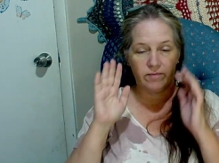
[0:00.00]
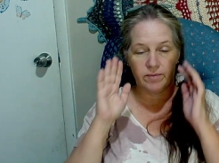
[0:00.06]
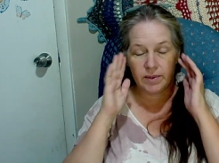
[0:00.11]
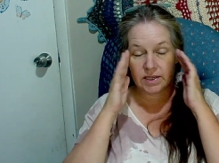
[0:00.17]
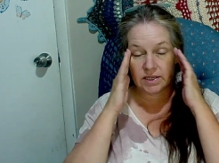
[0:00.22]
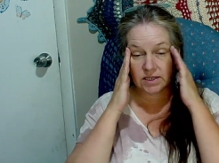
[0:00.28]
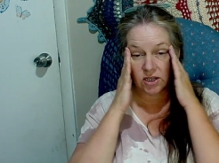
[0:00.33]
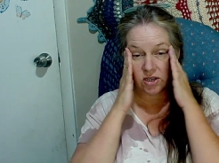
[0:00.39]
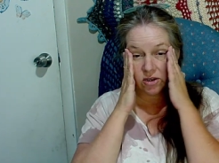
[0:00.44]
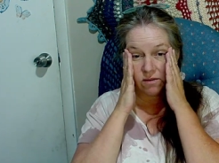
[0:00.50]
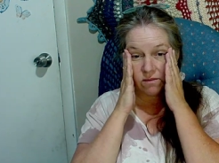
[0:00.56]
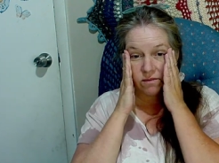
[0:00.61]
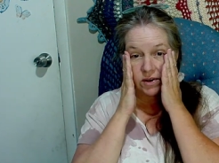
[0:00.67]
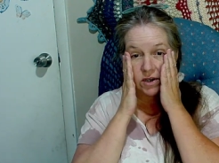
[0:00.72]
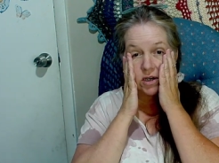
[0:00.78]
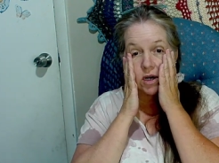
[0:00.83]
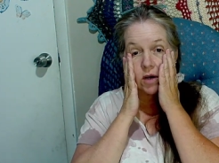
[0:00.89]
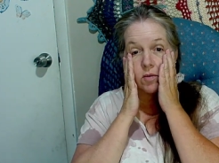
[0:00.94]
because I couldn't
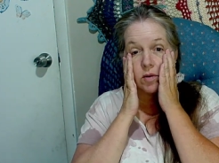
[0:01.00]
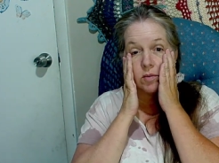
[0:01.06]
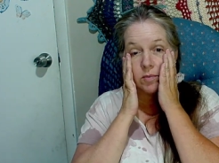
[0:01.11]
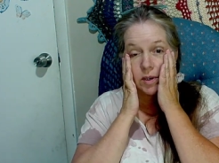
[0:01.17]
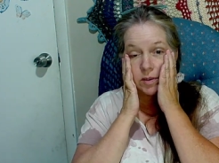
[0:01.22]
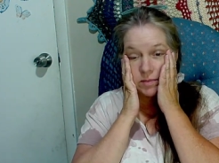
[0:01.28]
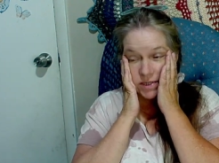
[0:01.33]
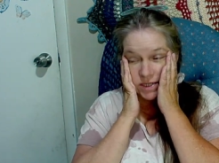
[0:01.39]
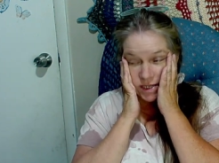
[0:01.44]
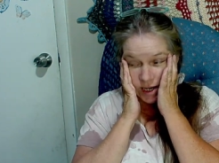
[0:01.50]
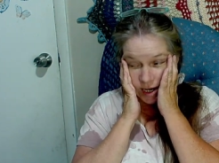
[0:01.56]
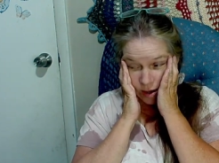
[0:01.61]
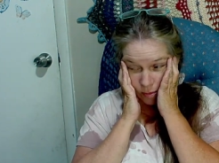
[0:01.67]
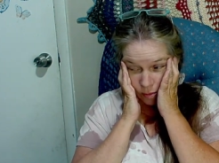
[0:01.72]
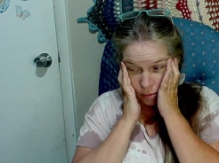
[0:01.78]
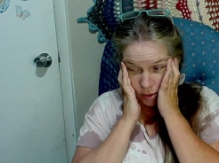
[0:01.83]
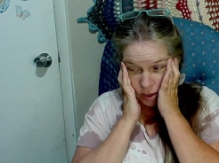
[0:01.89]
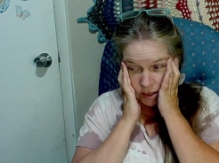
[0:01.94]
figure out where my mistake
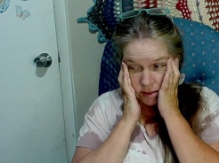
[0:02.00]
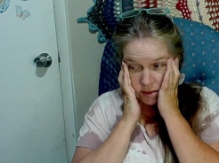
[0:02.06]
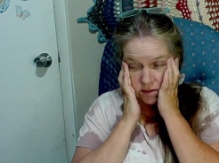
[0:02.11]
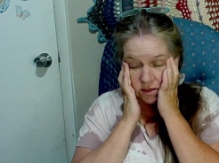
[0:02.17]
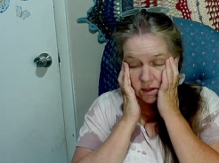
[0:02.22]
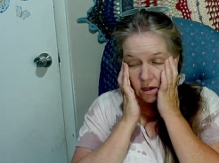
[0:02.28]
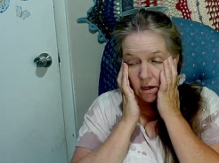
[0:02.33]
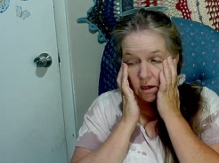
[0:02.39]
was